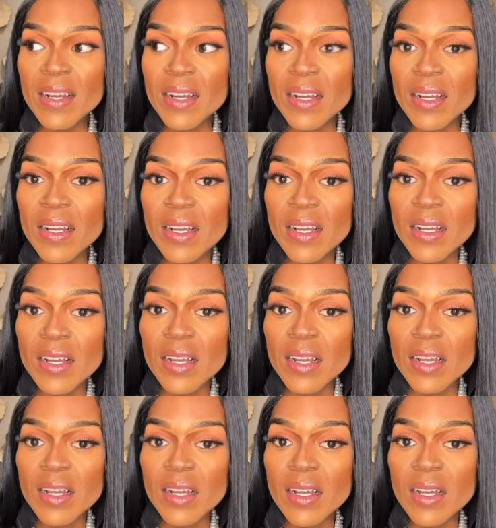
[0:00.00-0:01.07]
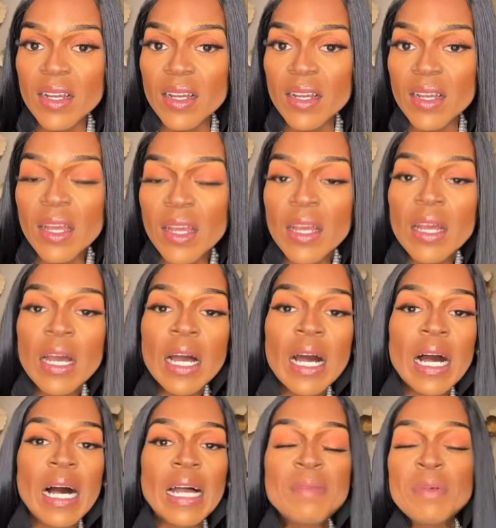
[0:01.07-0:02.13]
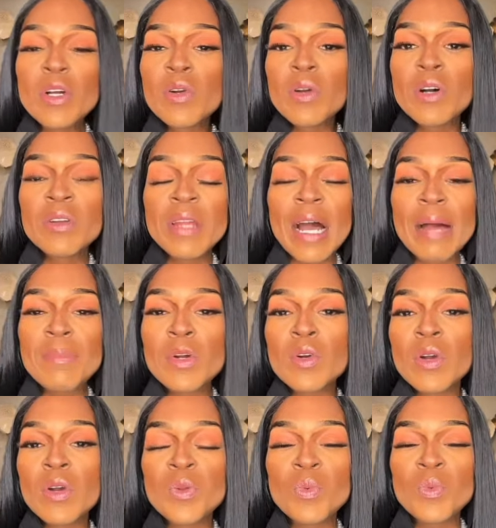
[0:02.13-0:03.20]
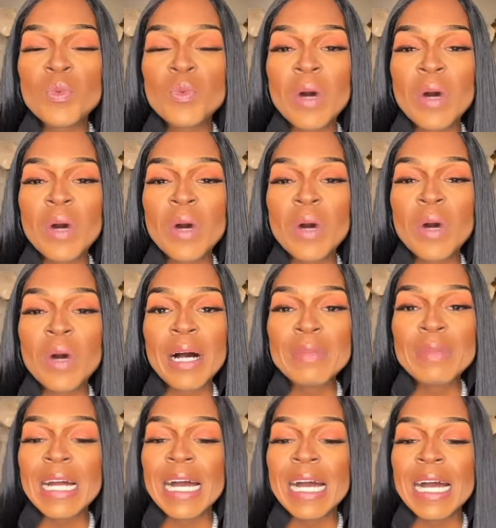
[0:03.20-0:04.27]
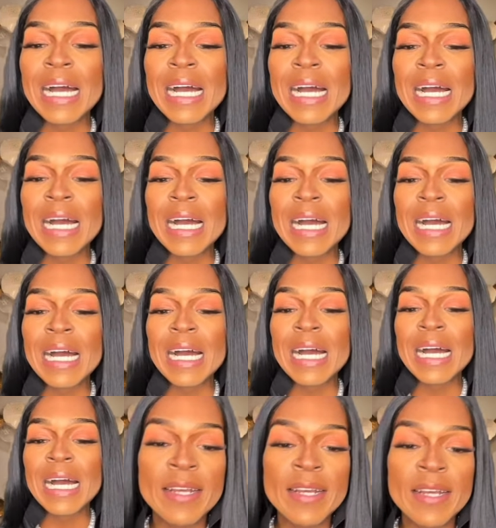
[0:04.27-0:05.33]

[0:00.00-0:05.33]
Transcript: Little Rat. I'm a grown I'm a grown woman. I don't believe in rats talking.